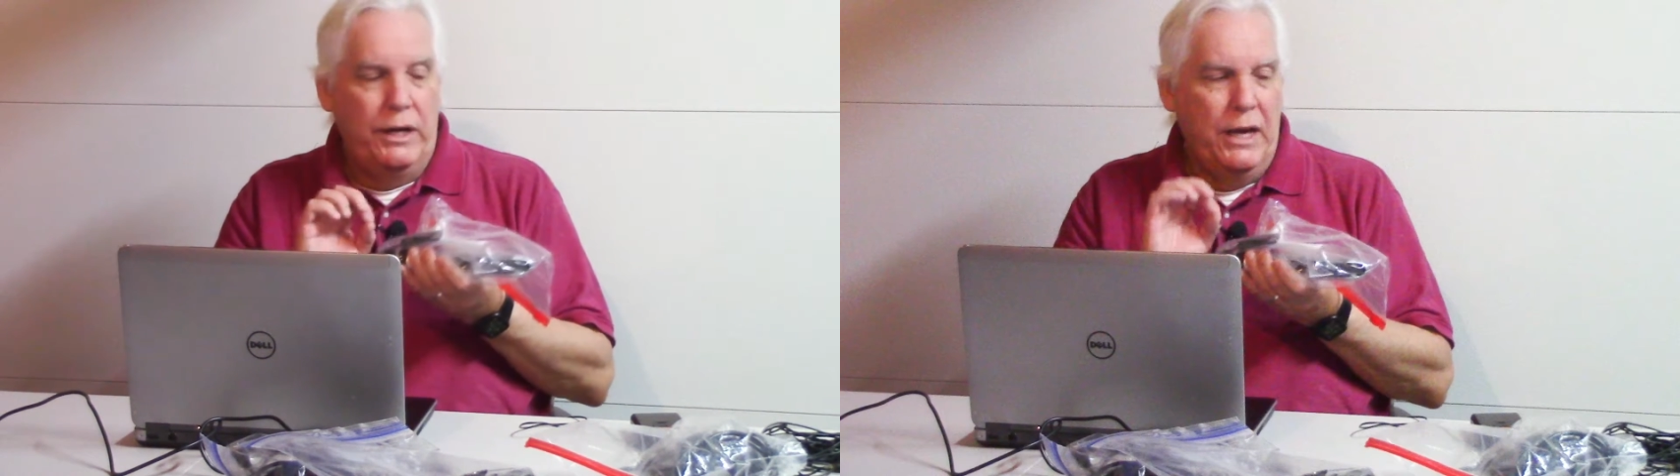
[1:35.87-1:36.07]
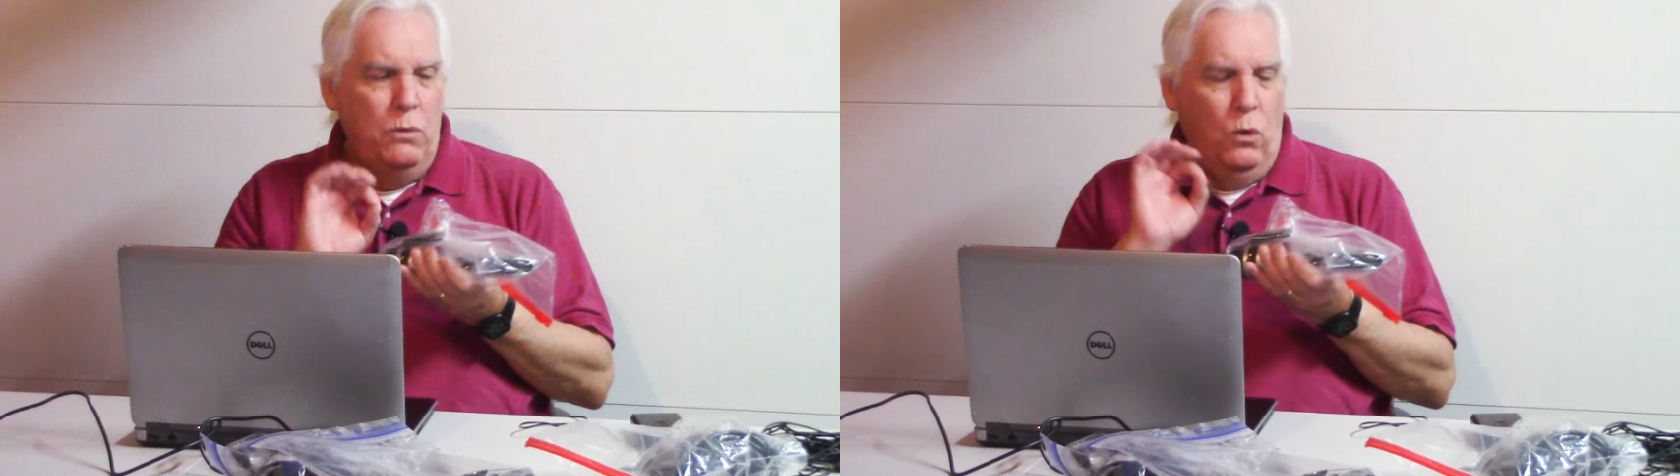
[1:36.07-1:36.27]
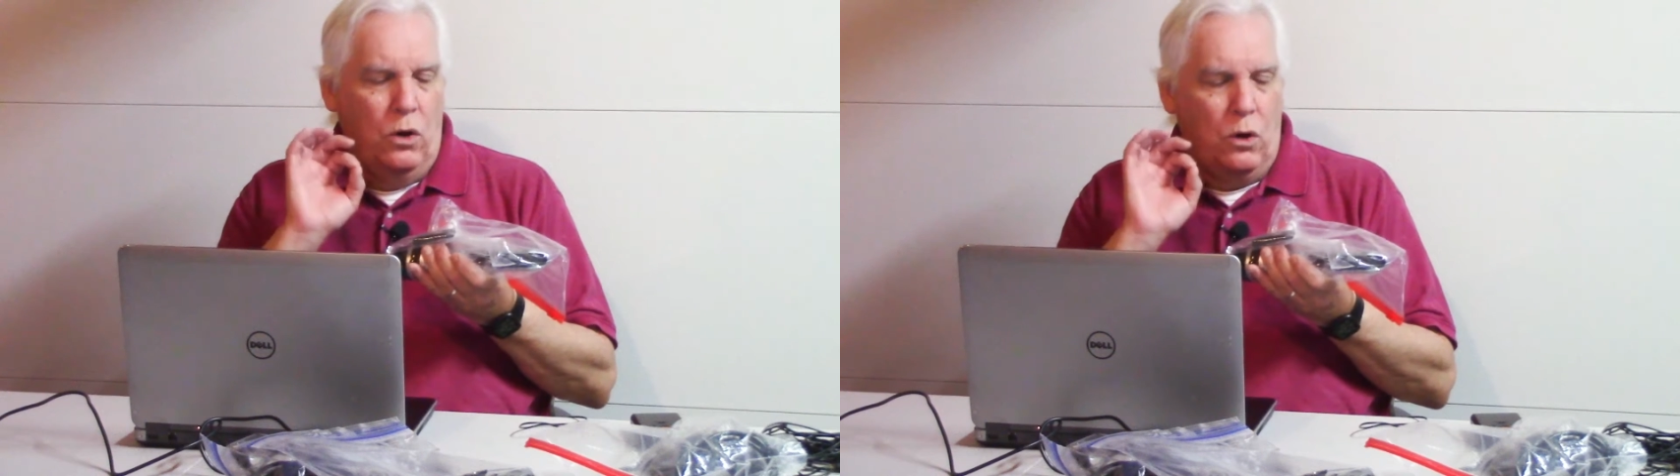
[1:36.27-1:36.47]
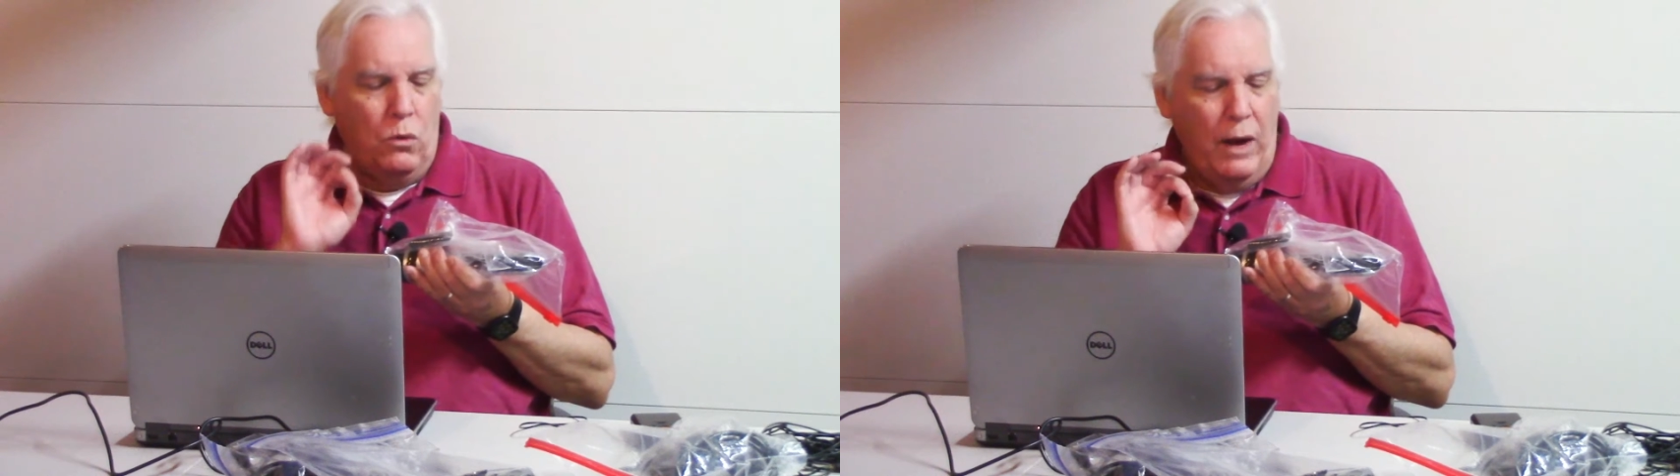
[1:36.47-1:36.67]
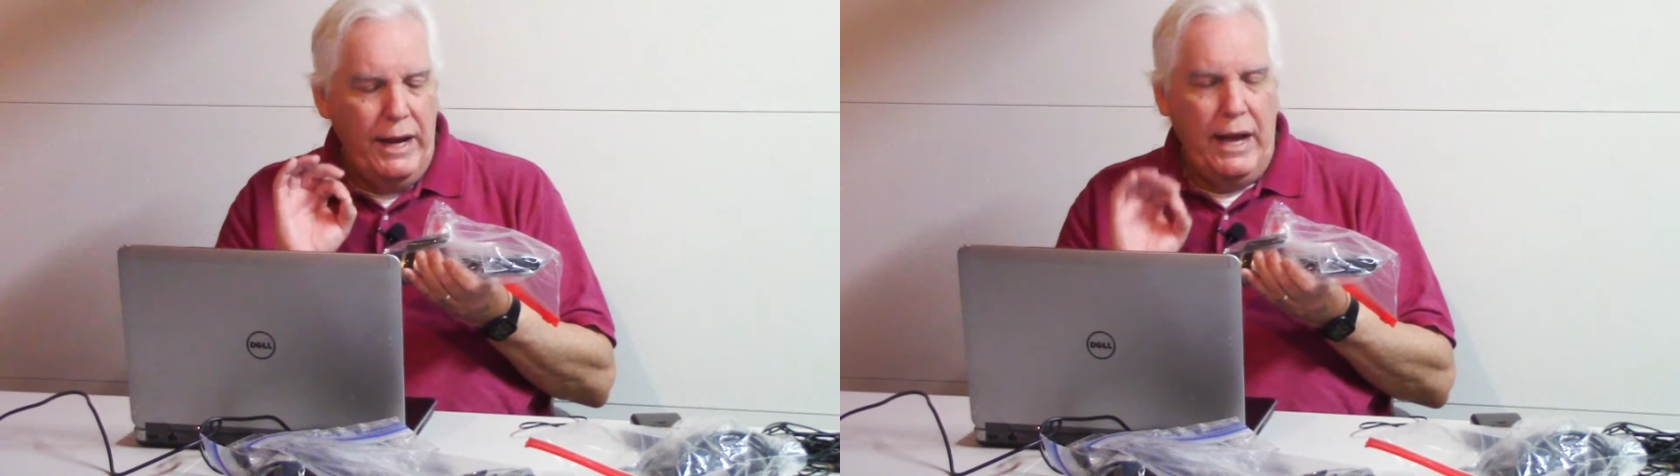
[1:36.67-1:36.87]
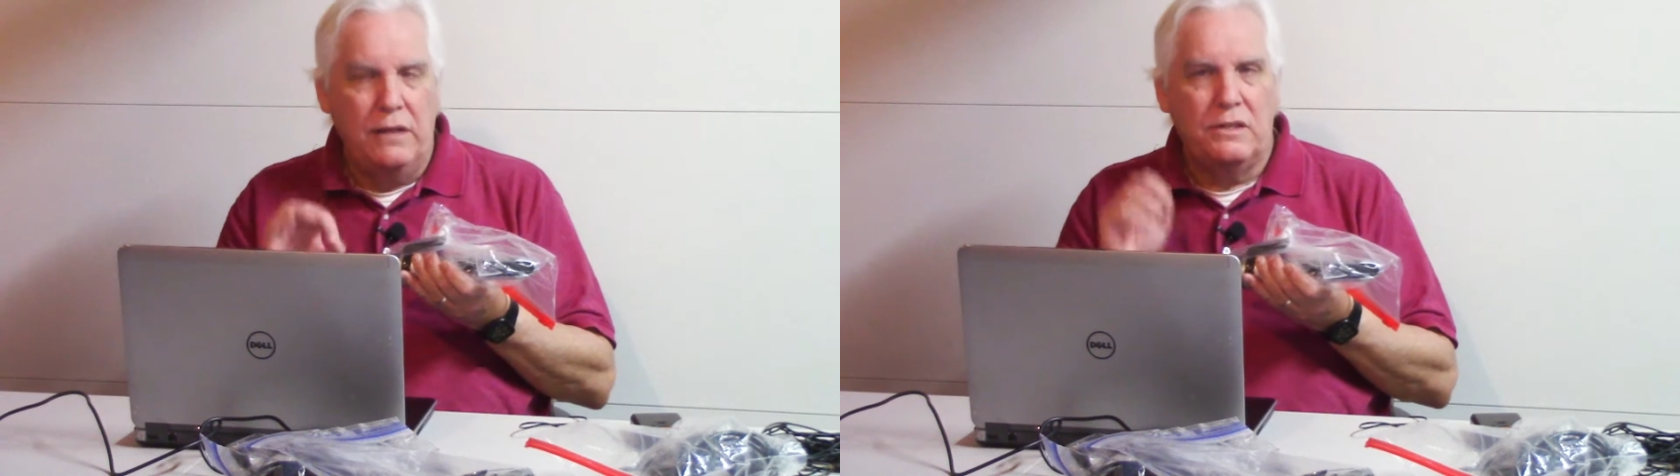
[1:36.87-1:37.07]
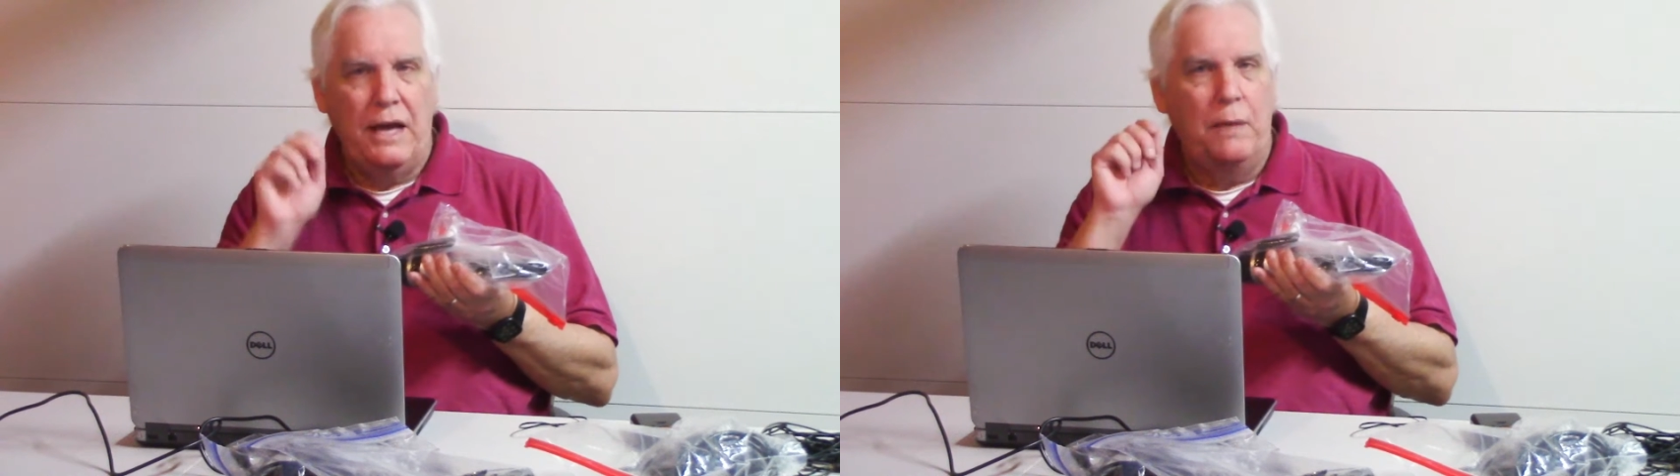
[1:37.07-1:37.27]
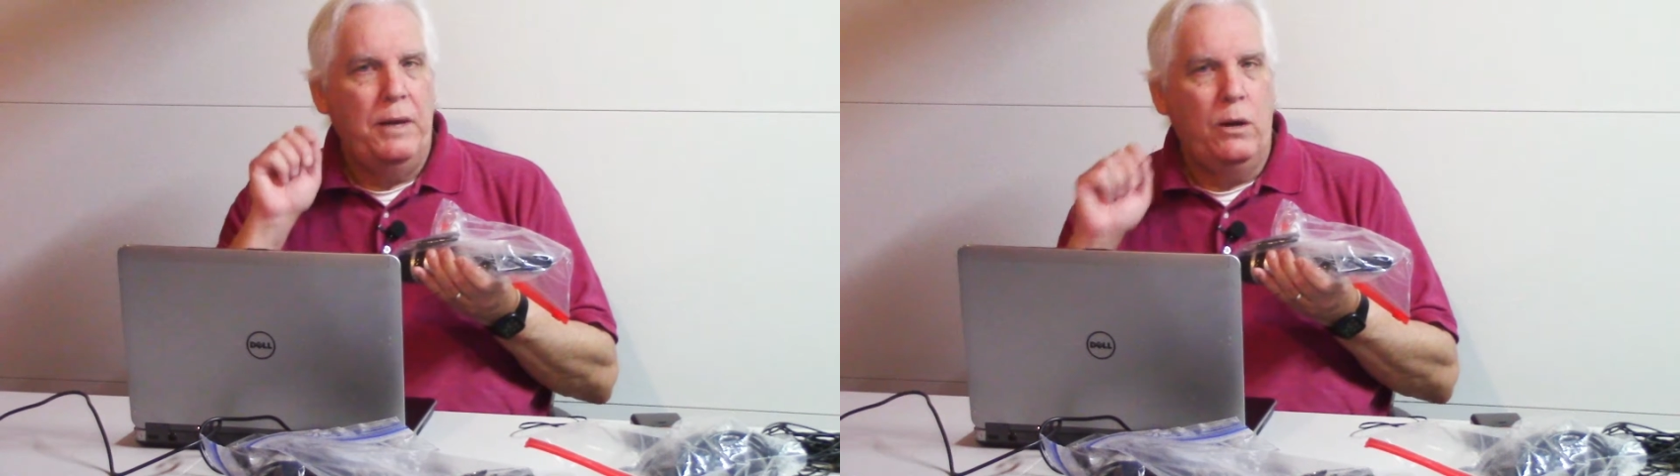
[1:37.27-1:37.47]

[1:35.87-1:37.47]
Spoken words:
It doesn't work great outside,